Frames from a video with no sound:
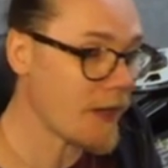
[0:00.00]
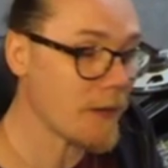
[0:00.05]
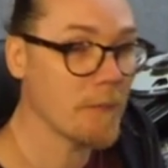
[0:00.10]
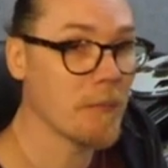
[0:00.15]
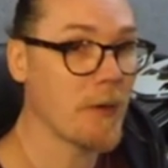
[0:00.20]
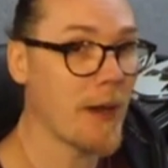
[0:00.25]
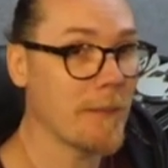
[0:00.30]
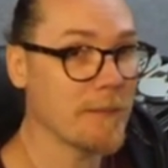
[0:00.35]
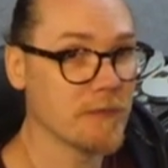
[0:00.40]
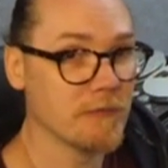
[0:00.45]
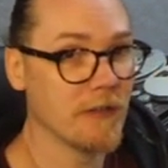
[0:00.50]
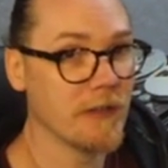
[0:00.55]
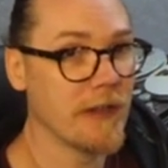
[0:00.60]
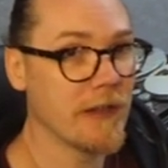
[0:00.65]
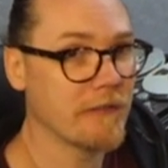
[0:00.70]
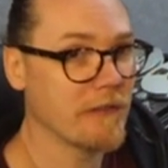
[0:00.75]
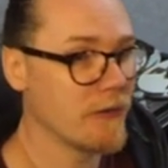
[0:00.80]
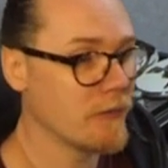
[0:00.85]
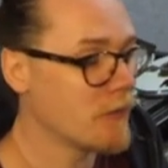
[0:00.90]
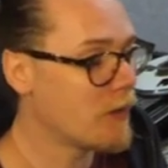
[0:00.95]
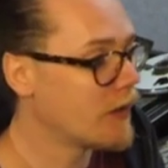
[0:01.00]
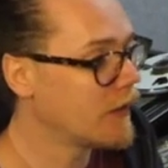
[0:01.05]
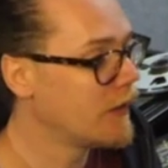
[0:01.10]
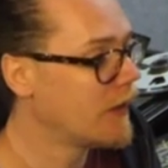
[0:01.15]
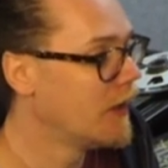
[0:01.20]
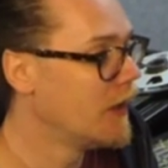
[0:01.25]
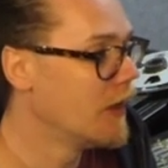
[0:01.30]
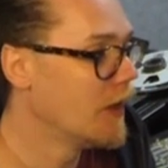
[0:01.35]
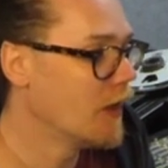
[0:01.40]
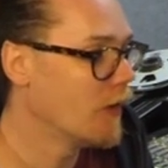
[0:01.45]
perhaps run it through one,
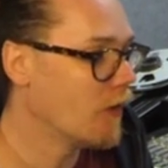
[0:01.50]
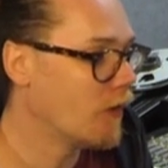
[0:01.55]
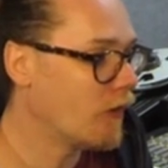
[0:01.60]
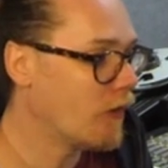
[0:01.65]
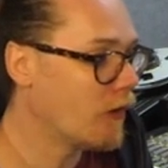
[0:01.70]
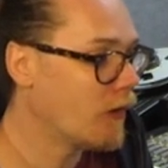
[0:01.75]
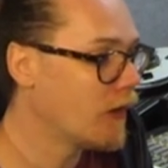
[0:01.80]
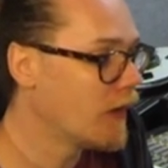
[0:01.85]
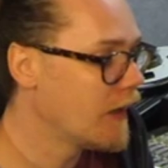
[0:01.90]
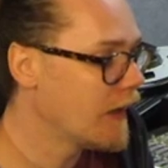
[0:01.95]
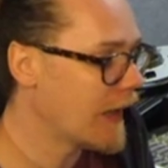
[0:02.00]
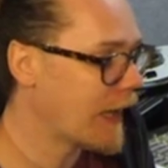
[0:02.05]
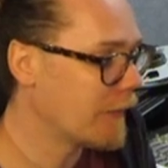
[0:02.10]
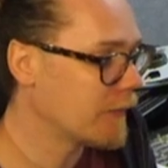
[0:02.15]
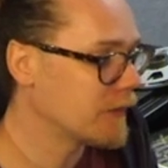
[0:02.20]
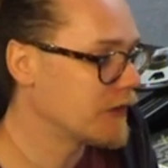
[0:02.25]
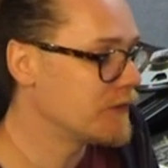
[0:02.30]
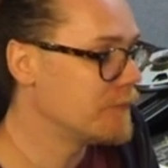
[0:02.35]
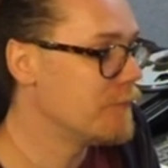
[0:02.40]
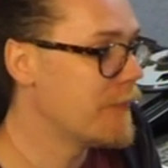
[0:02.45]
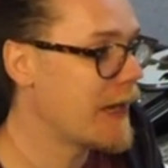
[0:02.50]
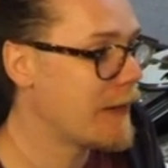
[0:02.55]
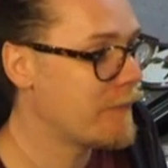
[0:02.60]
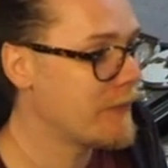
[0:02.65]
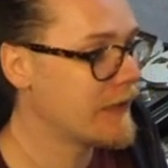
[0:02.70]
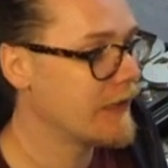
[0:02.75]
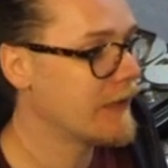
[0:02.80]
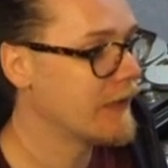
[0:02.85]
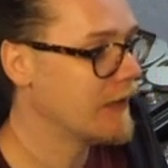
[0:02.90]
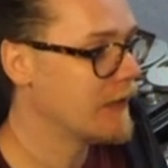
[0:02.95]
or I would
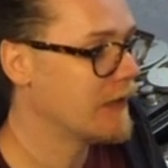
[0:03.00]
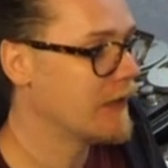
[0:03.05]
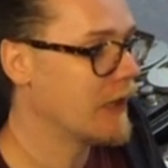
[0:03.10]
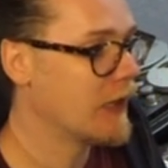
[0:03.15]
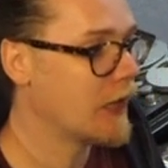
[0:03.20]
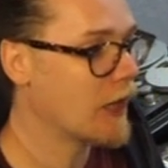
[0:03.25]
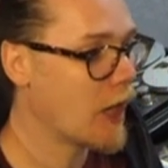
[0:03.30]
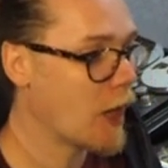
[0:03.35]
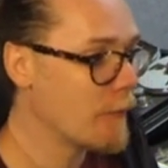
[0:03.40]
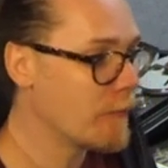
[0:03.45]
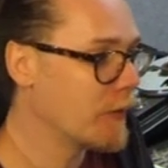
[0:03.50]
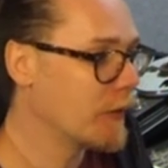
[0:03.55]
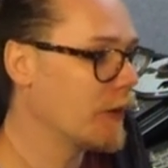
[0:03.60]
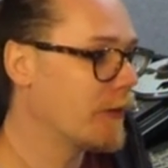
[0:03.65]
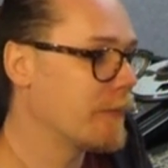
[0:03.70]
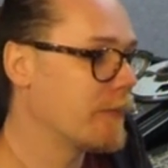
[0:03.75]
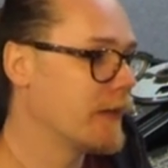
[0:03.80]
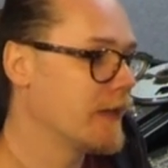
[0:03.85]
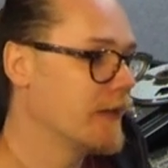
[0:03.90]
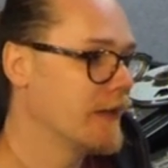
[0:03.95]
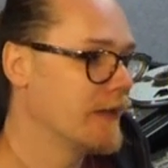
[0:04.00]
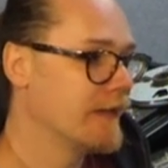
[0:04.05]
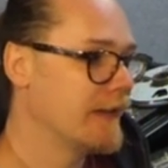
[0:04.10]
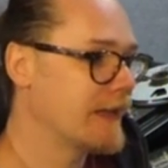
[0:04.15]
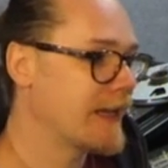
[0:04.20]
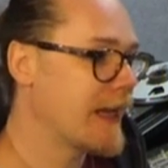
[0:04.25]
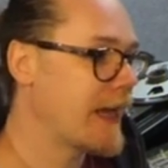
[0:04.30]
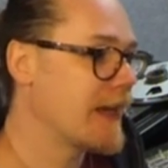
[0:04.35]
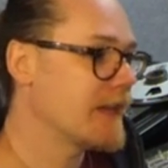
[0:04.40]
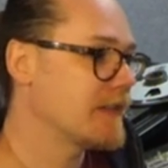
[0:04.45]
maybe open up the
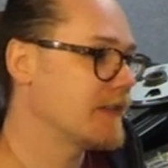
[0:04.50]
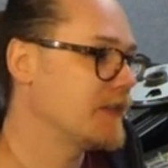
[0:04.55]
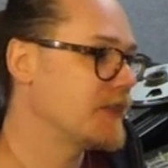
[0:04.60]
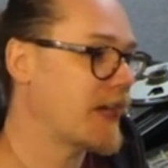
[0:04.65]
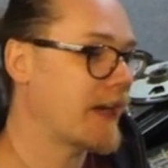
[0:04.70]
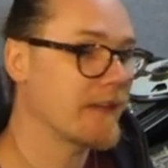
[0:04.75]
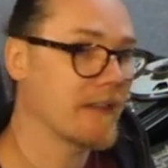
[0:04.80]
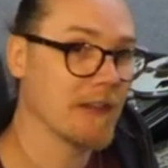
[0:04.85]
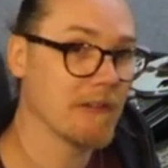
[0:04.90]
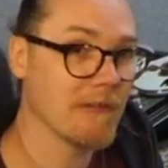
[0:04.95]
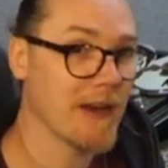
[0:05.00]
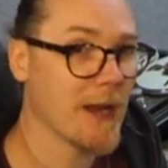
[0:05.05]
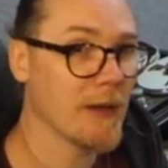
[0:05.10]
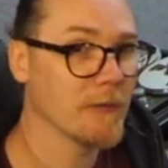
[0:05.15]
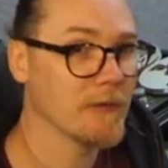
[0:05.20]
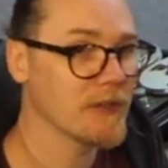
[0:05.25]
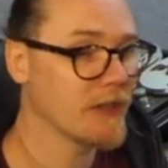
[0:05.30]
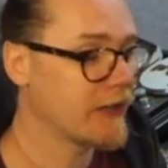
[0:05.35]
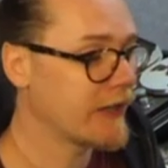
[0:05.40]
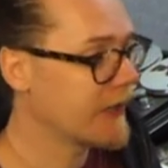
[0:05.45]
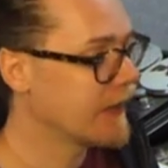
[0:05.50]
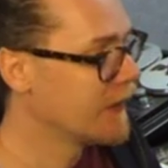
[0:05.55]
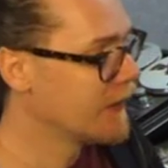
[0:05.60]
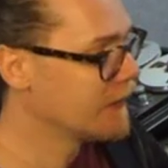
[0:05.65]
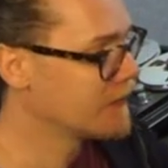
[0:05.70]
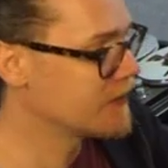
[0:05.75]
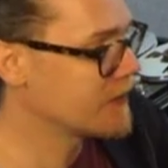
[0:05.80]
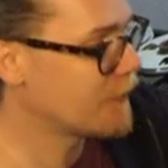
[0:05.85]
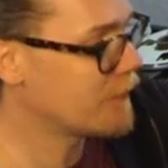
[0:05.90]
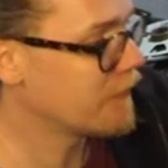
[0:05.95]
case and check the grounds on it.
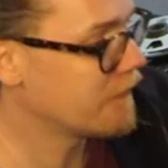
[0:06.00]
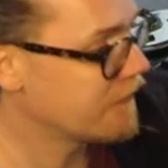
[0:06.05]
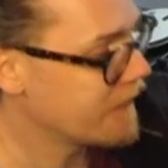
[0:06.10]
Some of